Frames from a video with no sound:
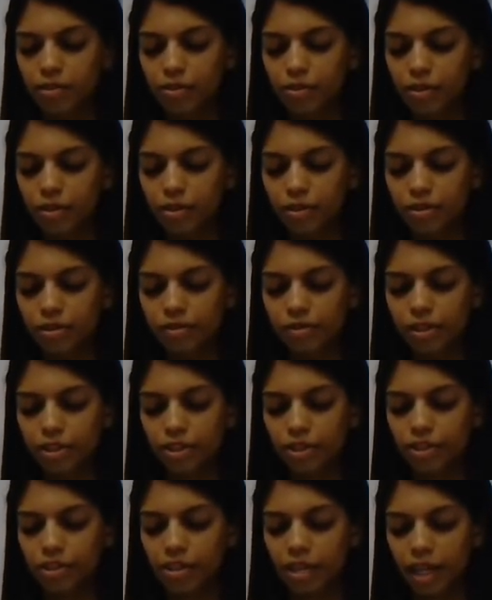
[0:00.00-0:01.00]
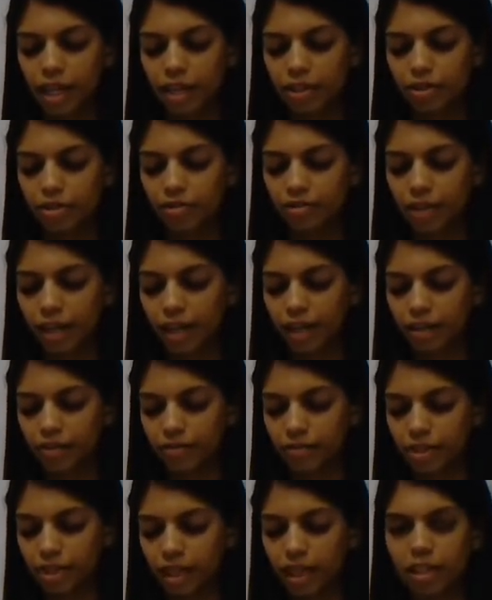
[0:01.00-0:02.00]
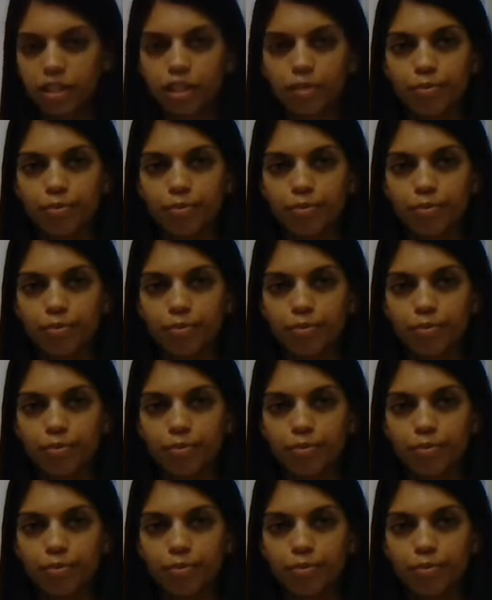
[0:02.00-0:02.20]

could also reduce the annual rate of child